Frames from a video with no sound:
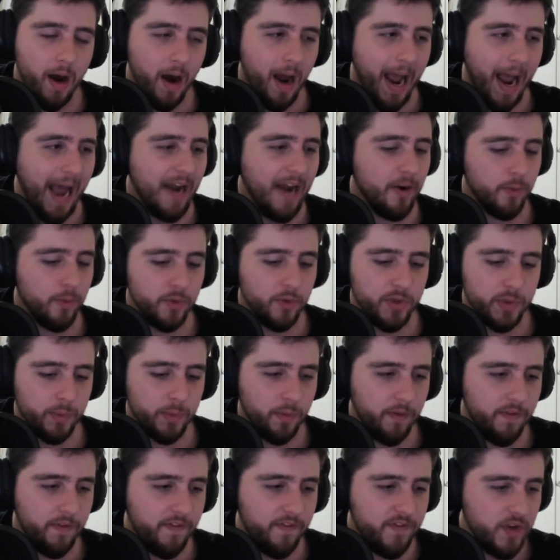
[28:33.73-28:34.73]
And it was a
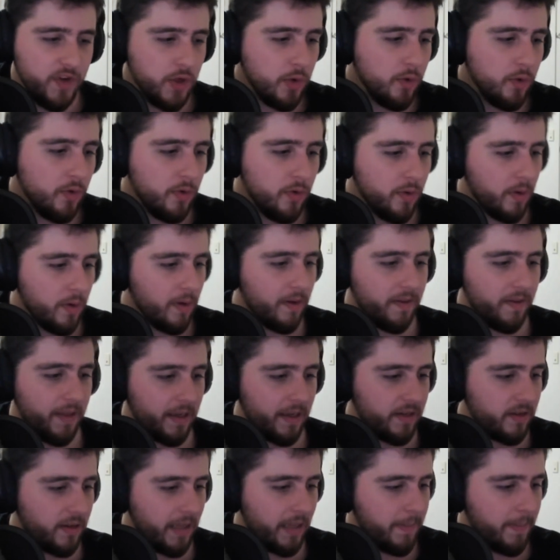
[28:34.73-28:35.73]
review
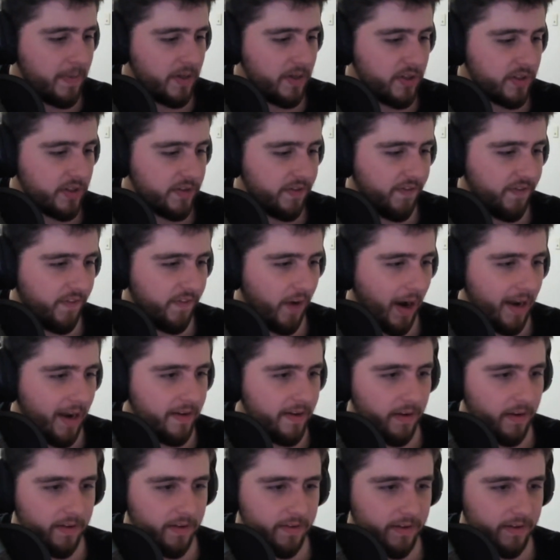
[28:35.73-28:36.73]
that, let me just find
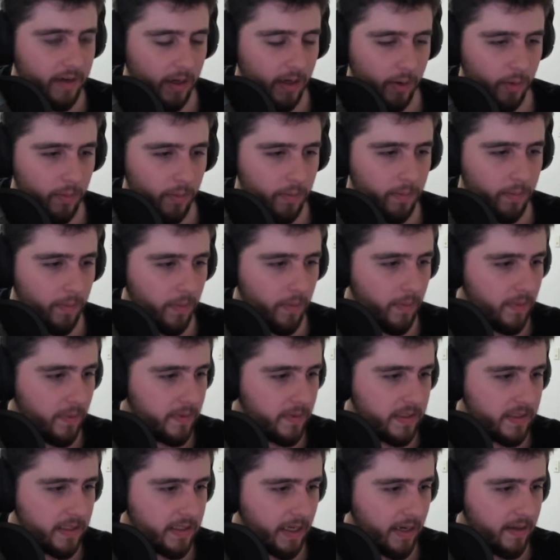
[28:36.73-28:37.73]
it, and I'll
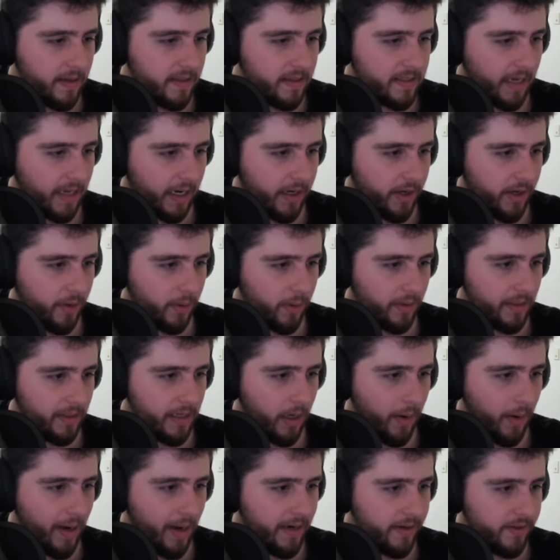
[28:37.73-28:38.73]
say this accurately.
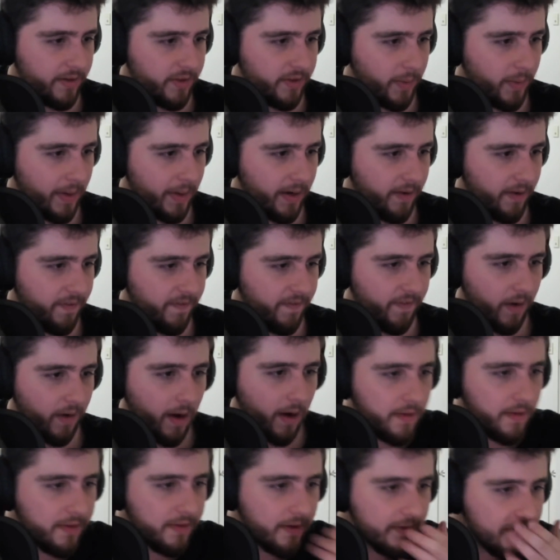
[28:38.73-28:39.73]
I'll edit to when I
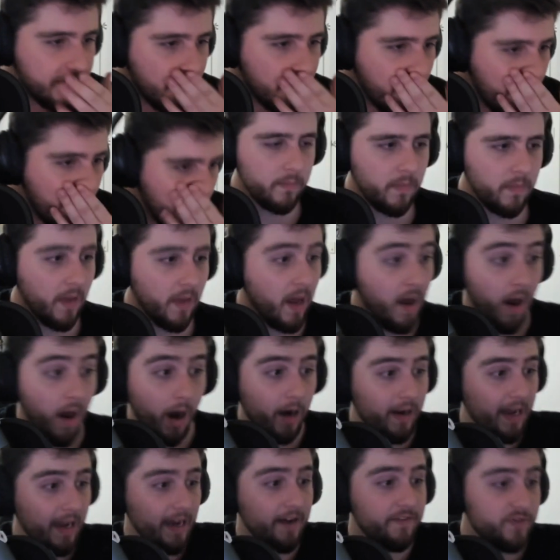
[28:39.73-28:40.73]
find it.
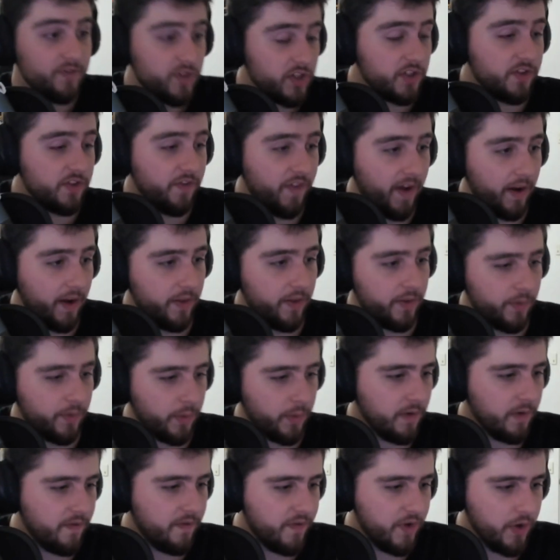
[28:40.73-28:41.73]
Okay, I've just found the
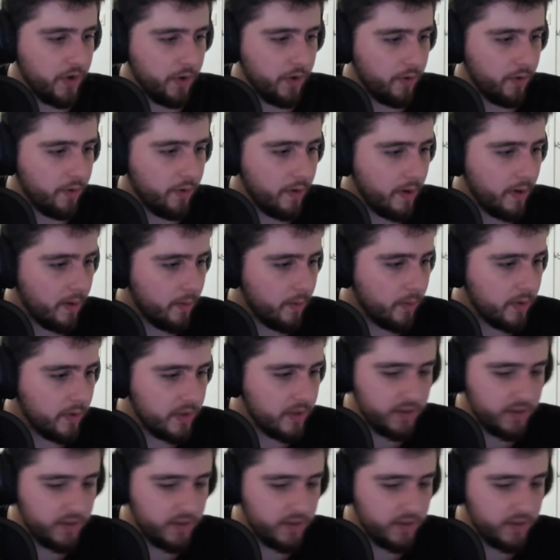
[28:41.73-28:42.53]
review. It was